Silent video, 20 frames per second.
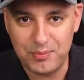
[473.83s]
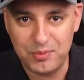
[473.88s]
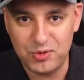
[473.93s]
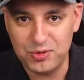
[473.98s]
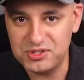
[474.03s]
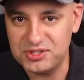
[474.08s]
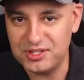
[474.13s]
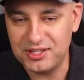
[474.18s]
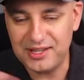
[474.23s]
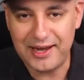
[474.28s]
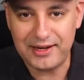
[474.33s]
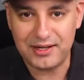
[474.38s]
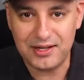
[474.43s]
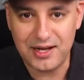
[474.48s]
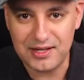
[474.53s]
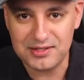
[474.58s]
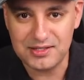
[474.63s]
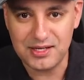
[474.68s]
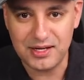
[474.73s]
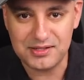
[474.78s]
Most of that
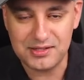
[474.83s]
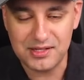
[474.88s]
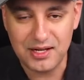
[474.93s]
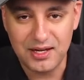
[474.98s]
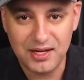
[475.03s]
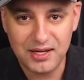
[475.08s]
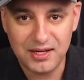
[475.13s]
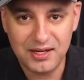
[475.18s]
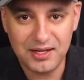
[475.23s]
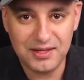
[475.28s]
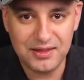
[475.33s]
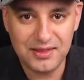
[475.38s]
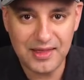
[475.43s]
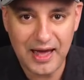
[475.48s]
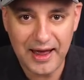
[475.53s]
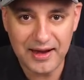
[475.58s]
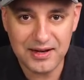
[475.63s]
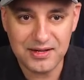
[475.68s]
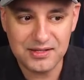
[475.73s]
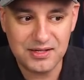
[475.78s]
context in
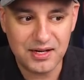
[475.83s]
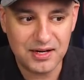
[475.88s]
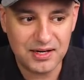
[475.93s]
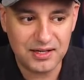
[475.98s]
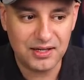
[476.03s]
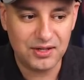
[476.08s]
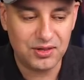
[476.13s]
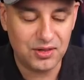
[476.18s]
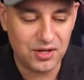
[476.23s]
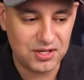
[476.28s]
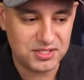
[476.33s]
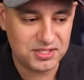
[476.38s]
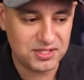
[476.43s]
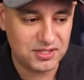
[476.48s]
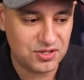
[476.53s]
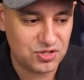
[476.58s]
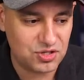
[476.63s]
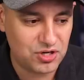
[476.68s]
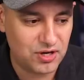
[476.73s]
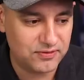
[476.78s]
that is gonna get lost in
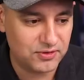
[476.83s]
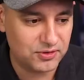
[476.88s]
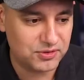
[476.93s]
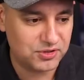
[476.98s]
the shuffle.